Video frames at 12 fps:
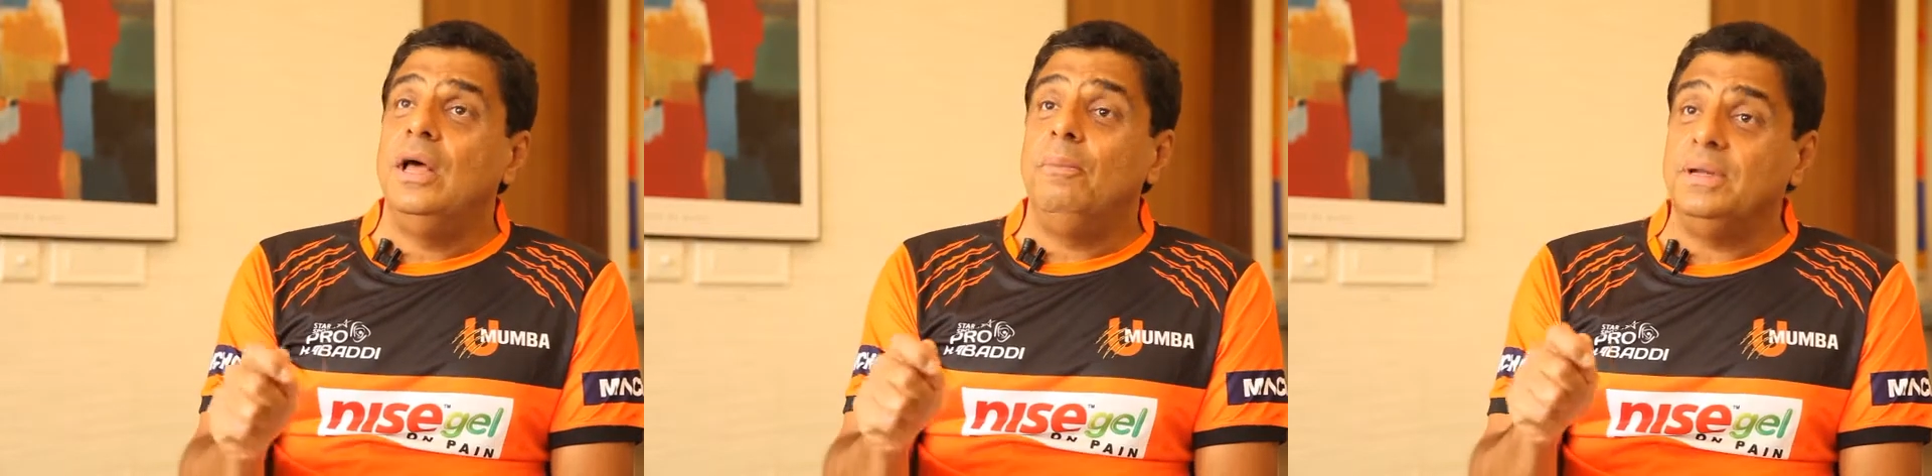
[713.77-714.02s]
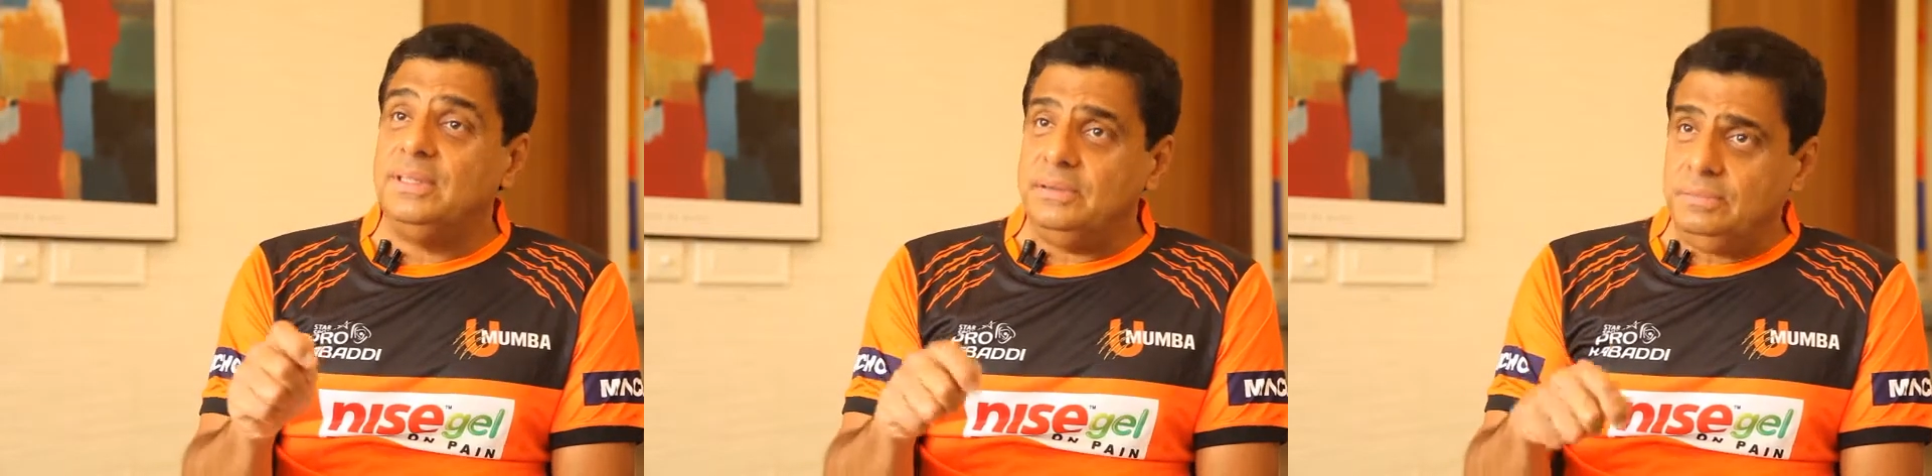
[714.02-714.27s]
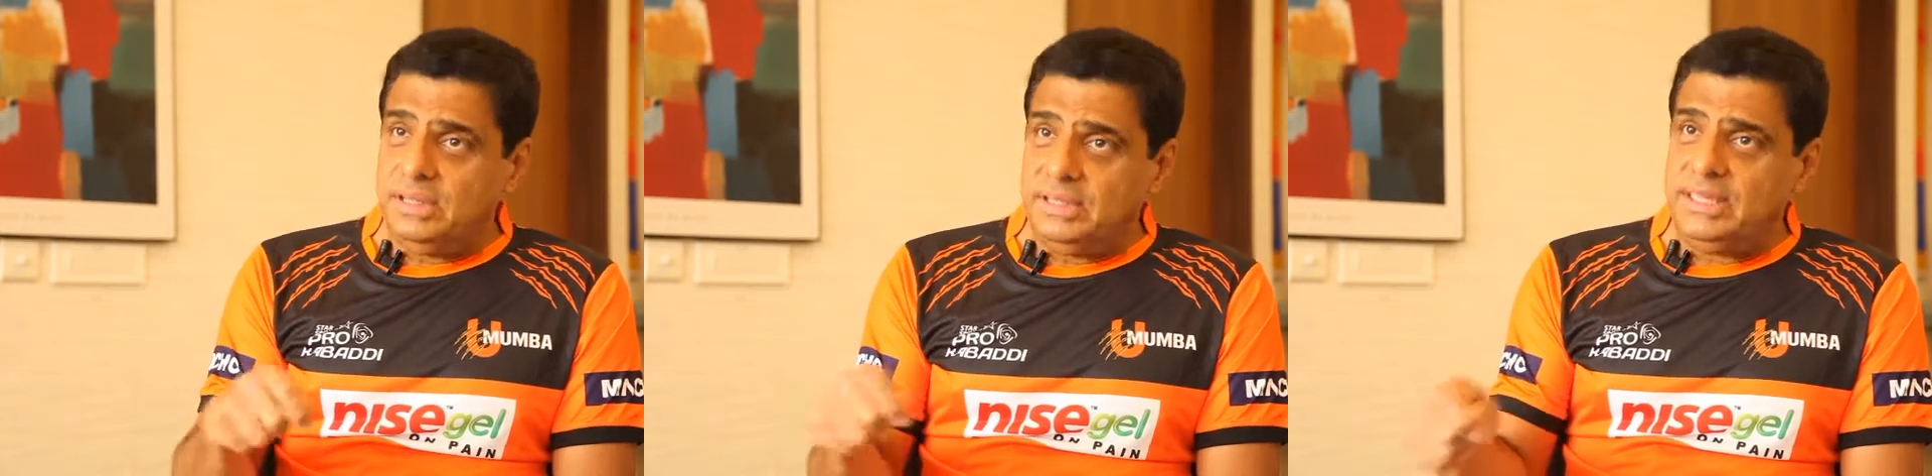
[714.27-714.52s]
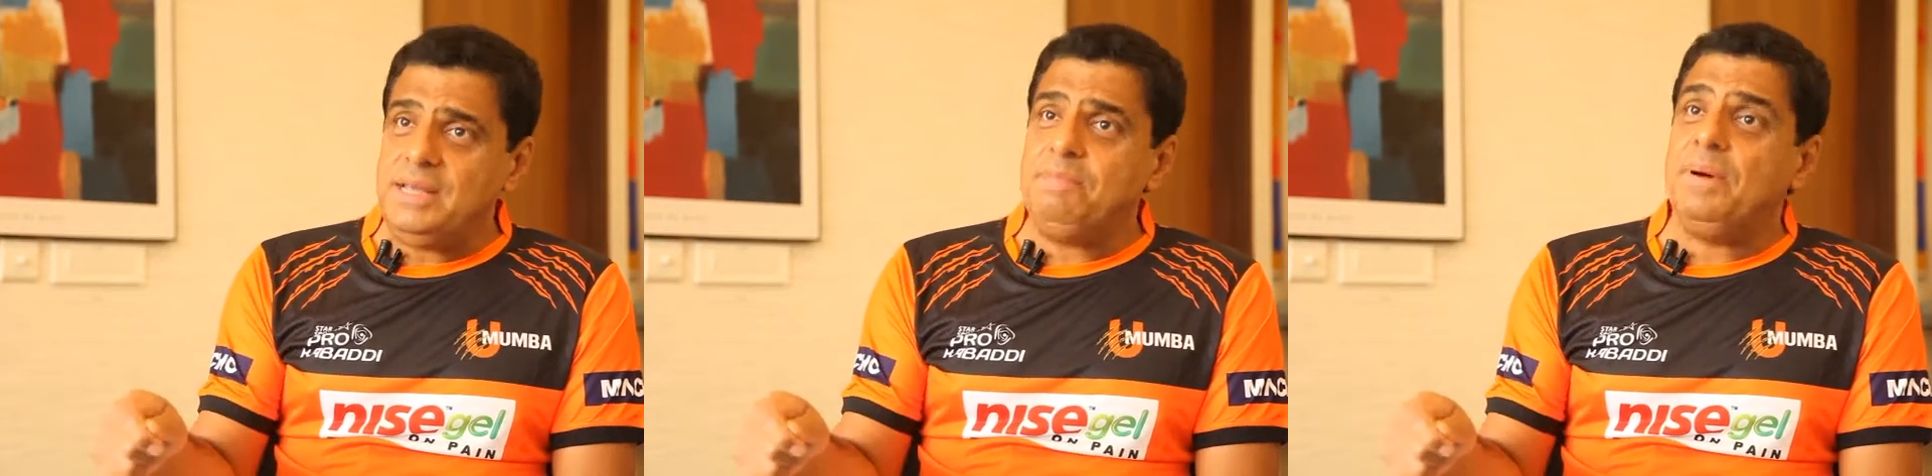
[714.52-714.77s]
But the
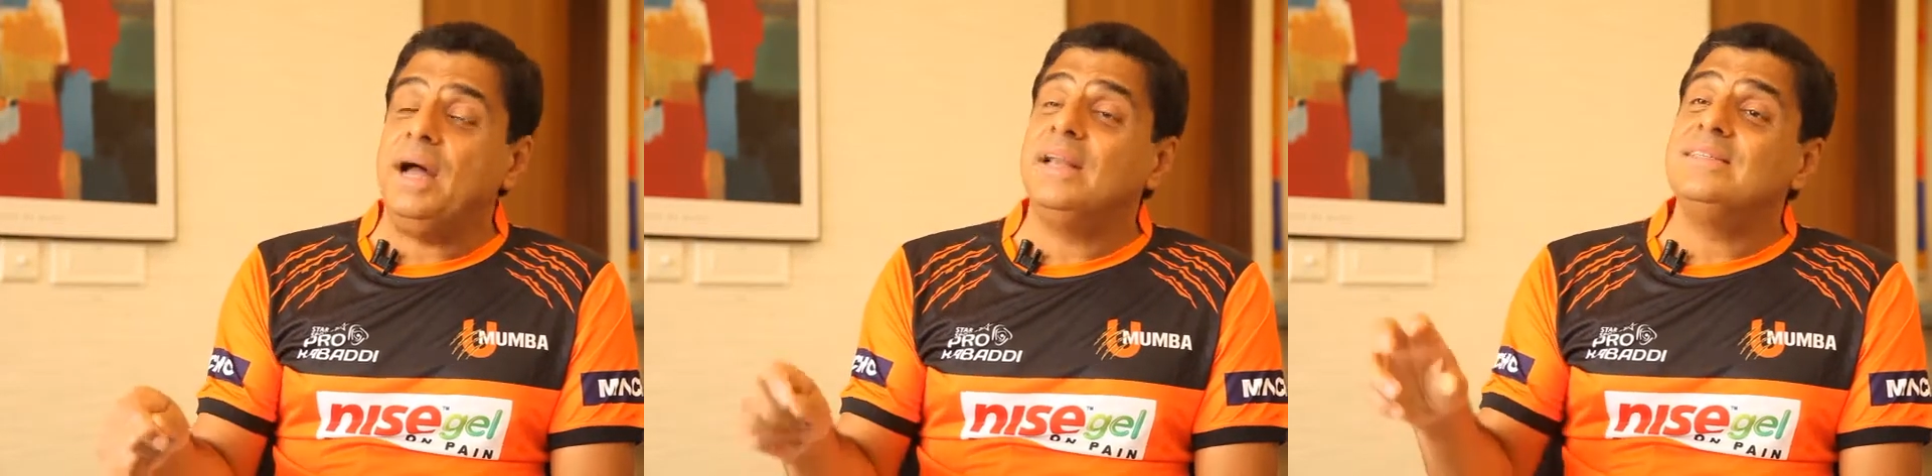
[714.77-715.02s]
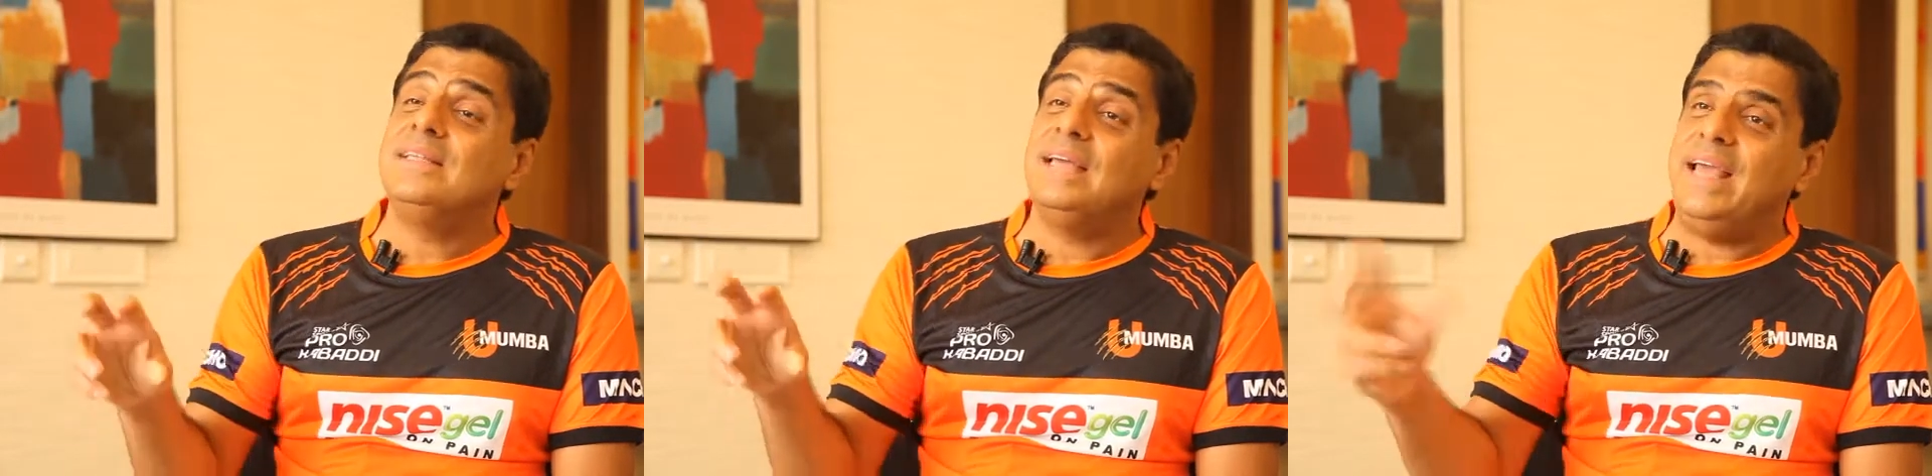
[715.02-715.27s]
key part is the